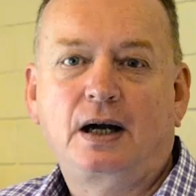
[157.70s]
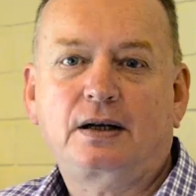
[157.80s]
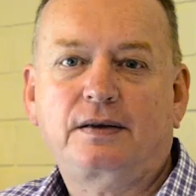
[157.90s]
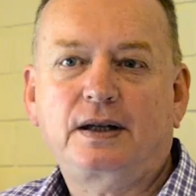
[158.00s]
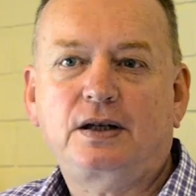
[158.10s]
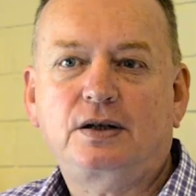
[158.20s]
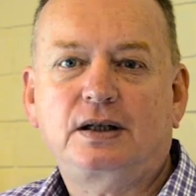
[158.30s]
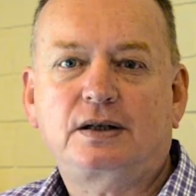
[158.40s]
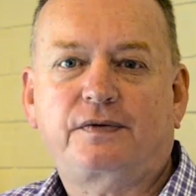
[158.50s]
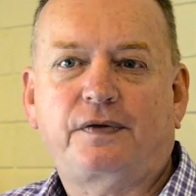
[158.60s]
And I think you
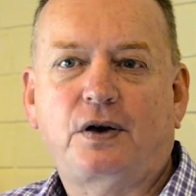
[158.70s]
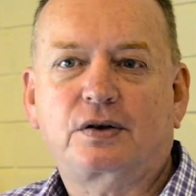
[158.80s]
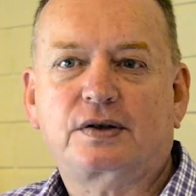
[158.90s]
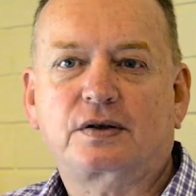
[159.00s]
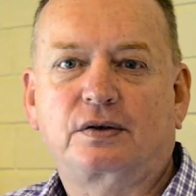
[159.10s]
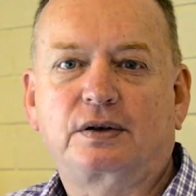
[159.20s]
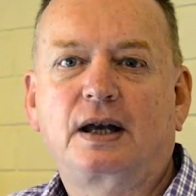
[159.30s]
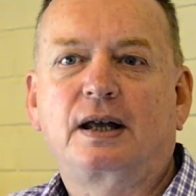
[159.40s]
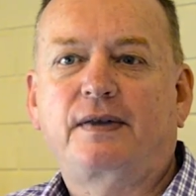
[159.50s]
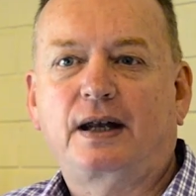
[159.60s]
need to focus
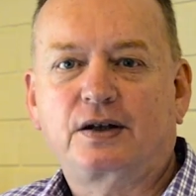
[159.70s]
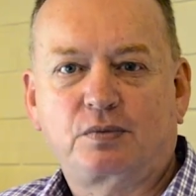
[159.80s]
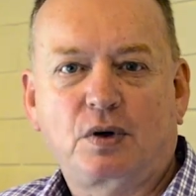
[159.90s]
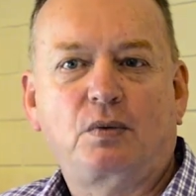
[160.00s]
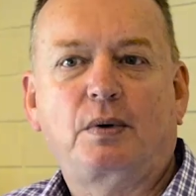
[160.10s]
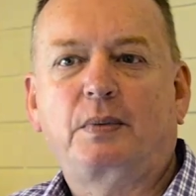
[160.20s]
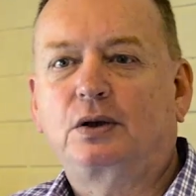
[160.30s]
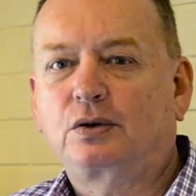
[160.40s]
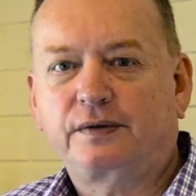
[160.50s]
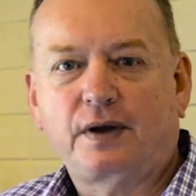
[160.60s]
on that as well when we
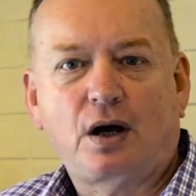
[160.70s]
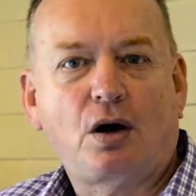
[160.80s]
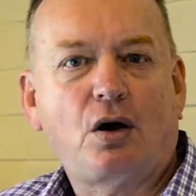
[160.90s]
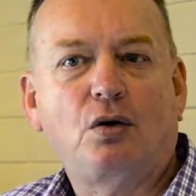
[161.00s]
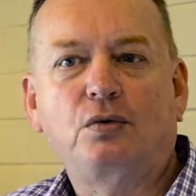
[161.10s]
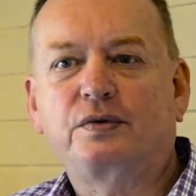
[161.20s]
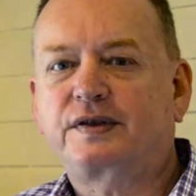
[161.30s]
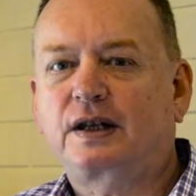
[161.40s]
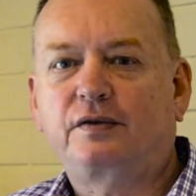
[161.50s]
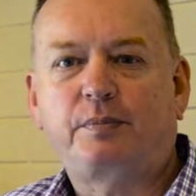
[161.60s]
look at the whole
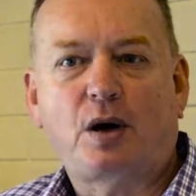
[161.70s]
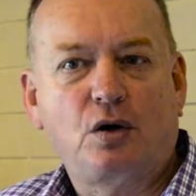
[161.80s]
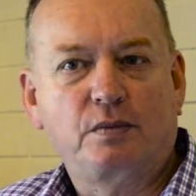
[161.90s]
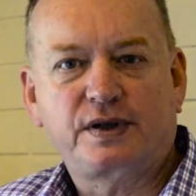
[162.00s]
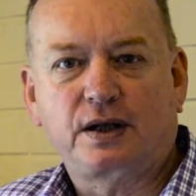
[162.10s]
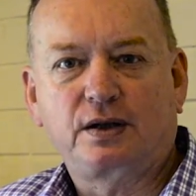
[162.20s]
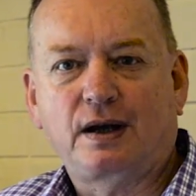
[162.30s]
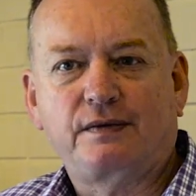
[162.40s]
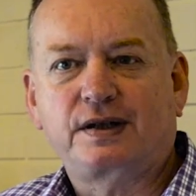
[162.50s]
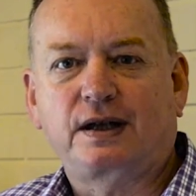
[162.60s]
set of poems that you
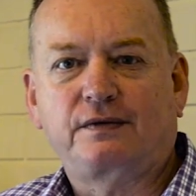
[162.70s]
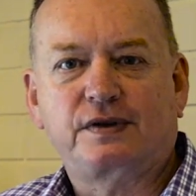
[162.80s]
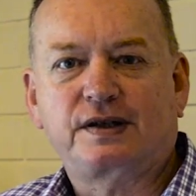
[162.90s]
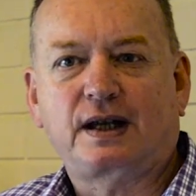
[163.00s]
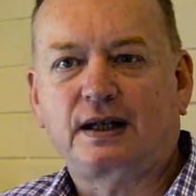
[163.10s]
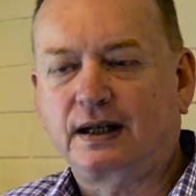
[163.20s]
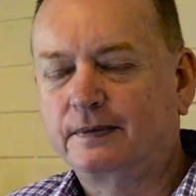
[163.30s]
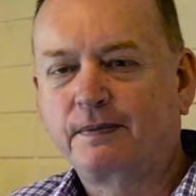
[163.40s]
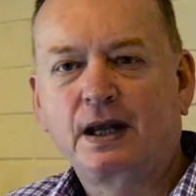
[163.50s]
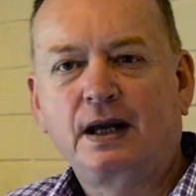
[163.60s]
have set for
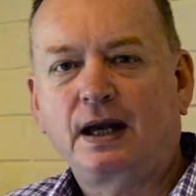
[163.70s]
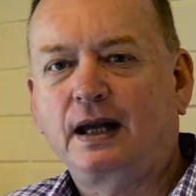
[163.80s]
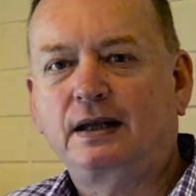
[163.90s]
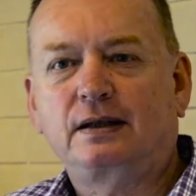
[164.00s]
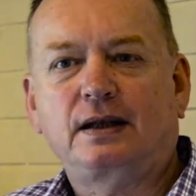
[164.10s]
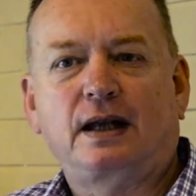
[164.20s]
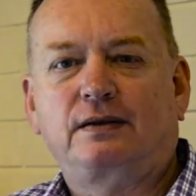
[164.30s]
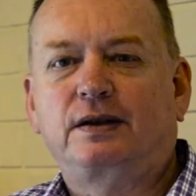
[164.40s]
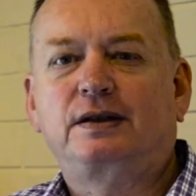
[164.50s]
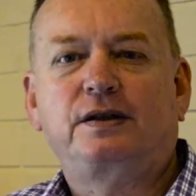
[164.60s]
study and
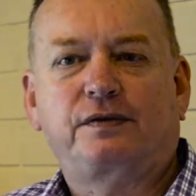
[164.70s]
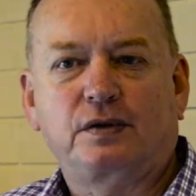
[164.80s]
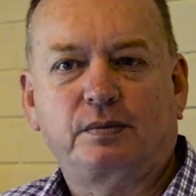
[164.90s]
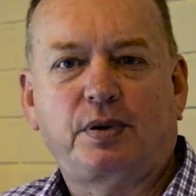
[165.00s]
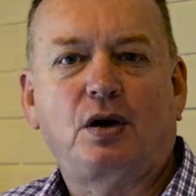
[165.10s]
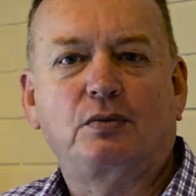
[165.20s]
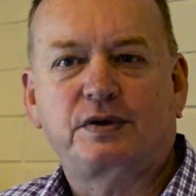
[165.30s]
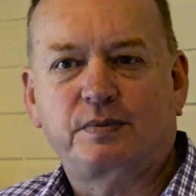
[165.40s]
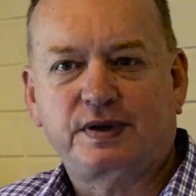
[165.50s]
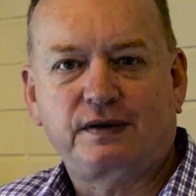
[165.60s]
the different
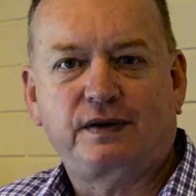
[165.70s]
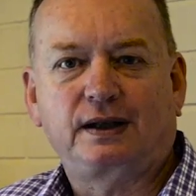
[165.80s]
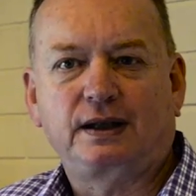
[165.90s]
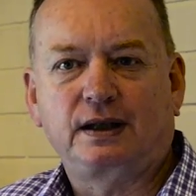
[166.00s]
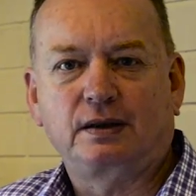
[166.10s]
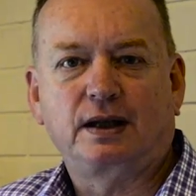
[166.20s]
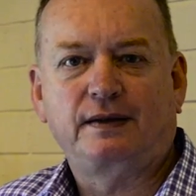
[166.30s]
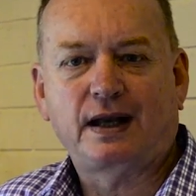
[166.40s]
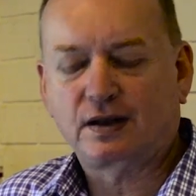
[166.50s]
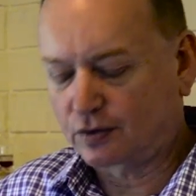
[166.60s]
poems specifically
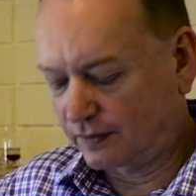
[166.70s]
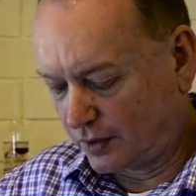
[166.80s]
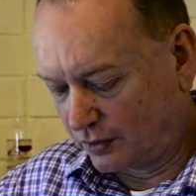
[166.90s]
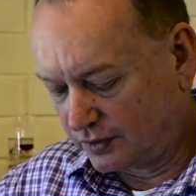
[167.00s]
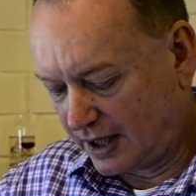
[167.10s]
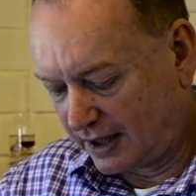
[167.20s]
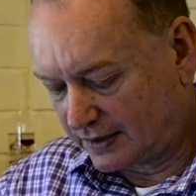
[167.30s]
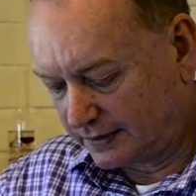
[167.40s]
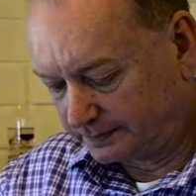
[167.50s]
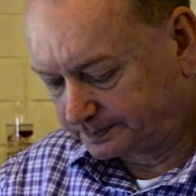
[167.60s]
in that sort of
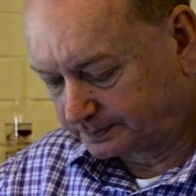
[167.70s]
context.